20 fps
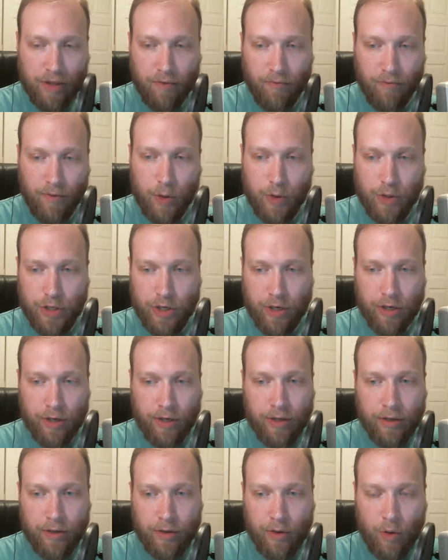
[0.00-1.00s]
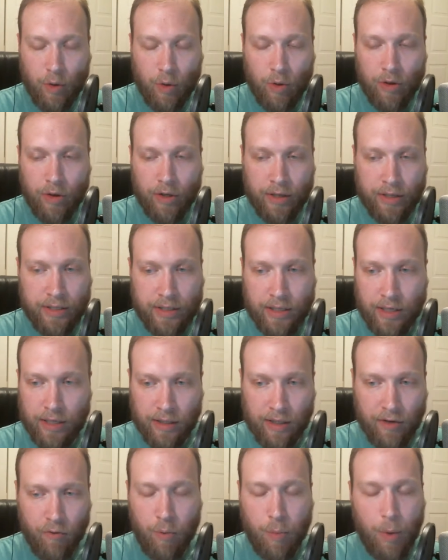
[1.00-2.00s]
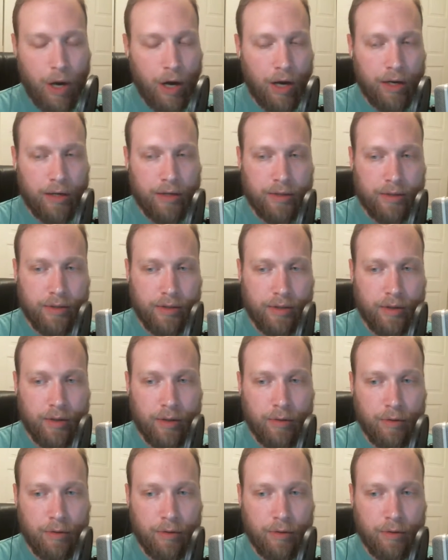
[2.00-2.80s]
future or it's going to leave you behind, Yeah,